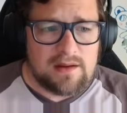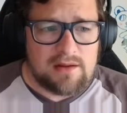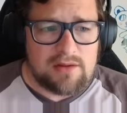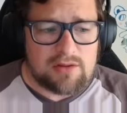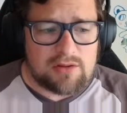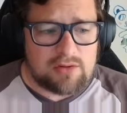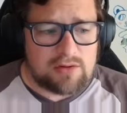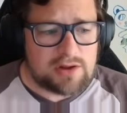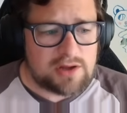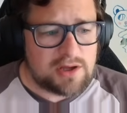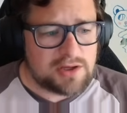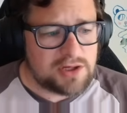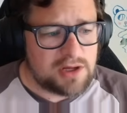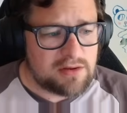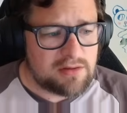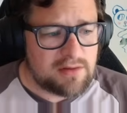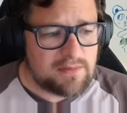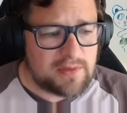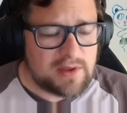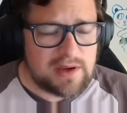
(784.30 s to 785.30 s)
So to touch on
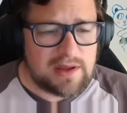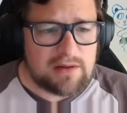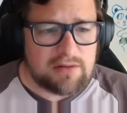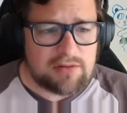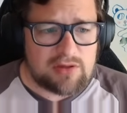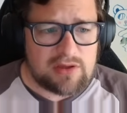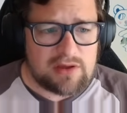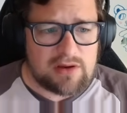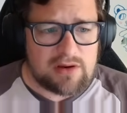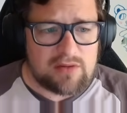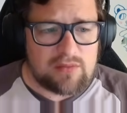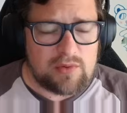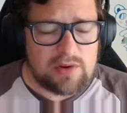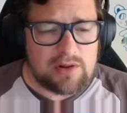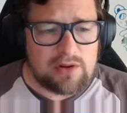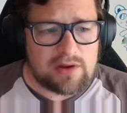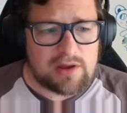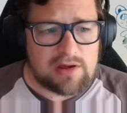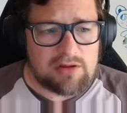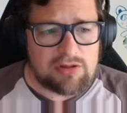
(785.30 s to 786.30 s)
something else here, we
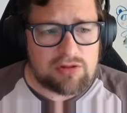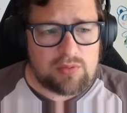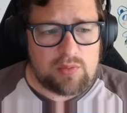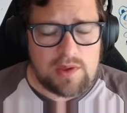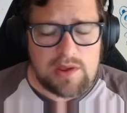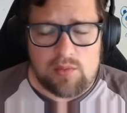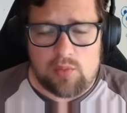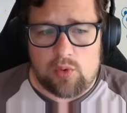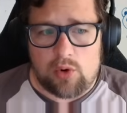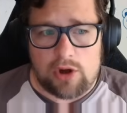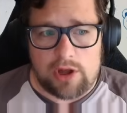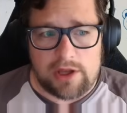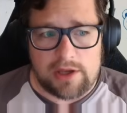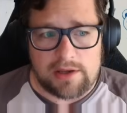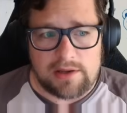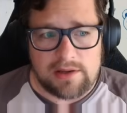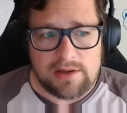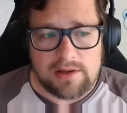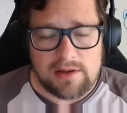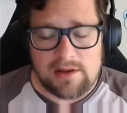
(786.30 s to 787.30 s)
look at
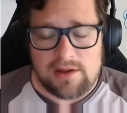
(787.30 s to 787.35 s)
SWE1.